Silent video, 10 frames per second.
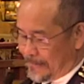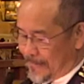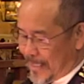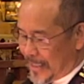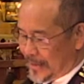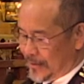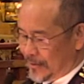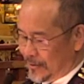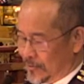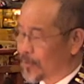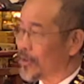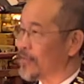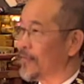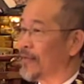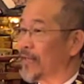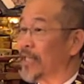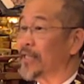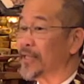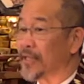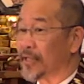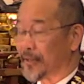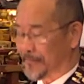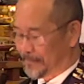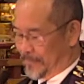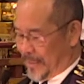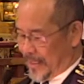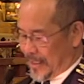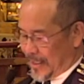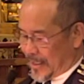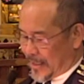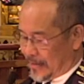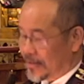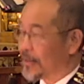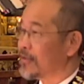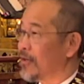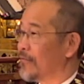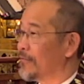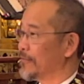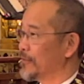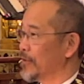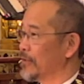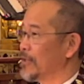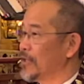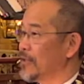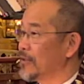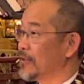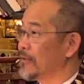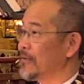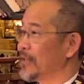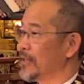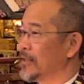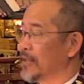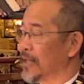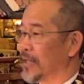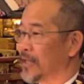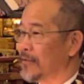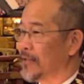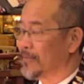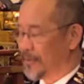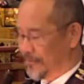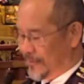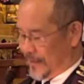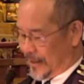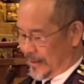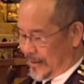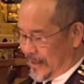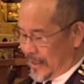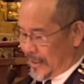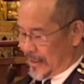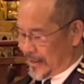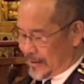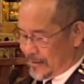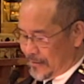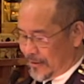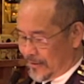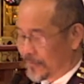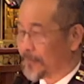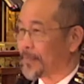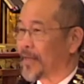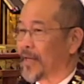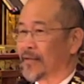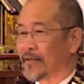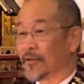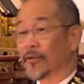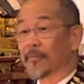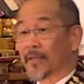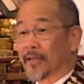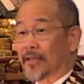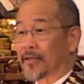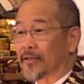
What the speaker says: Asian Sports Foundation Gym, just off of Laguna Creek Boulevard in Elk Grove. The tournament is